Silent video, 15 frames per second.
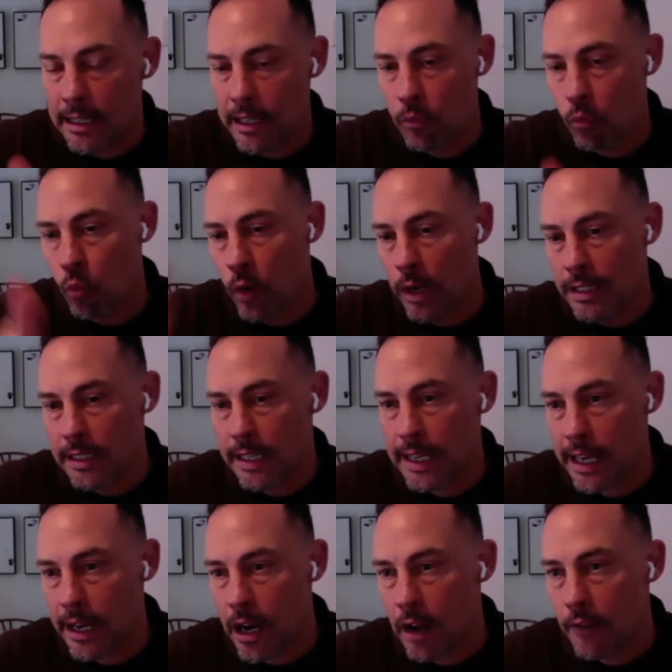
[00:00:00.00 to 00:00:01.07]
and then once they
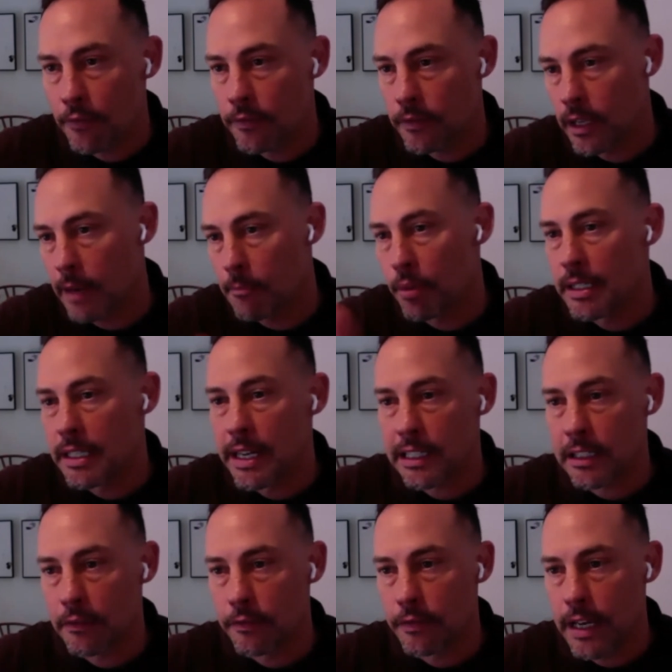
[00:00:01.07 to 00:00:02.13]
get off that
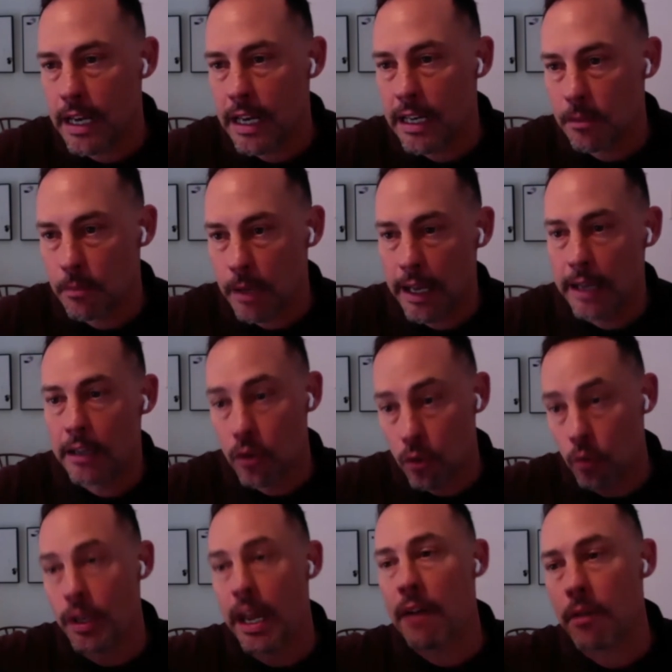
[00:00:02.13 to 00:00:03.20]
protective phase, be like,
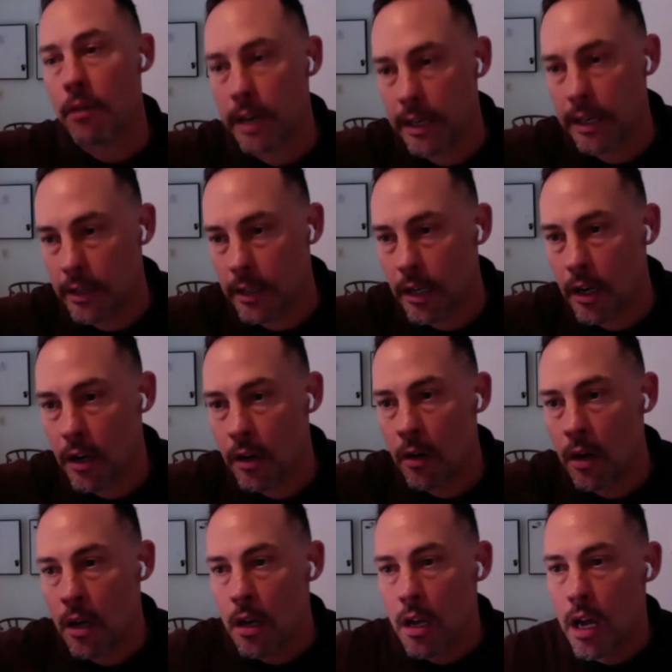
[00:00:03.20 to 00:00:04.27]
cool, now we're ready to go.